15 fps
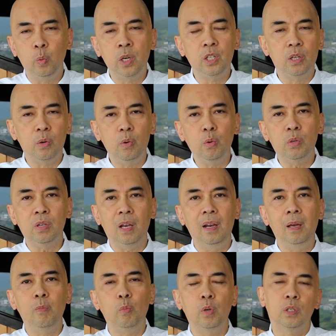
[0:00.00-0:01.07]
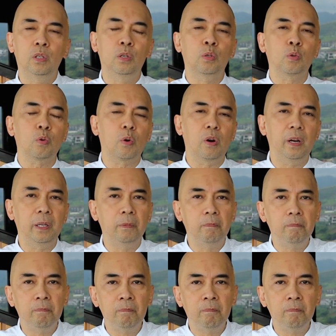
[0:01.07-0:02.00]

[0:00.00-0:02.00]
when Jerusalem was destroyed.